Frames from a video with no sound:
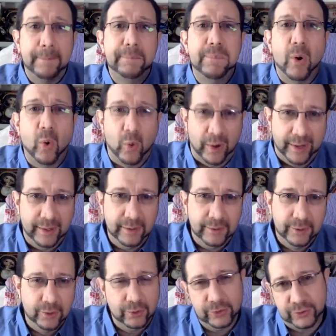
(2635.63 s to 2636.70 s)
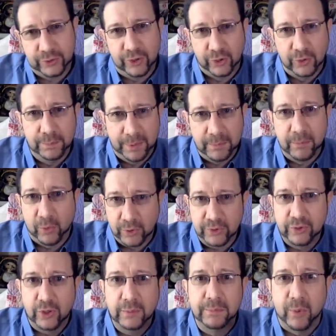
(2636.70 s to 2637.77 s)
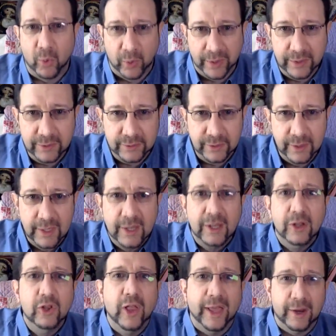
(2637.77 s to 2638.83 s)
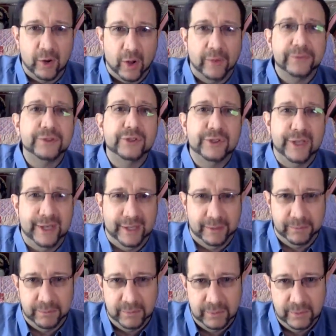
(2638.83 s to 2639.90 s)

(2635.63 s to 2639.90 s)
boy, girls too, but more so boys, let off steam.